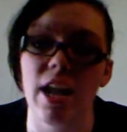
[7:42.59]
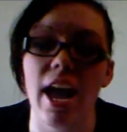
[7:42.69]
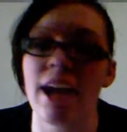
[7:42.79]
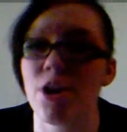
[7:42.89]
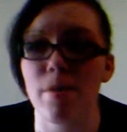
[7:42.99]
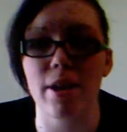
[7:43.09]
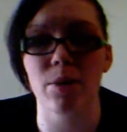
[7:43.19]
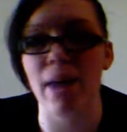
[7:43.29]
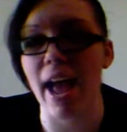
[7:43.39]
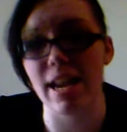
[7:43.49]
and no matter
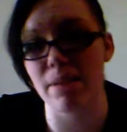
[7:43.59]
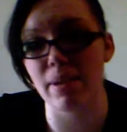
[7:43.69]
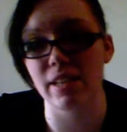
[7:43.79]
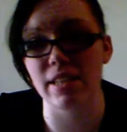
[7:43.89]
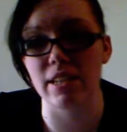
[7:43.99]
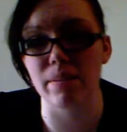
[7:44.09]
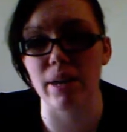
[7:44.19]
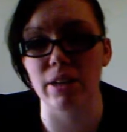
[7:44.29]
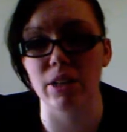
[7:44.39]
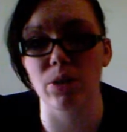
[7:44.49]
what anybody says
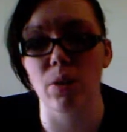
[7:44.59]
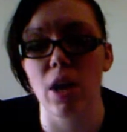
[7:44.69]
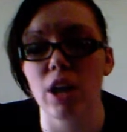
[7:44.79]
about you,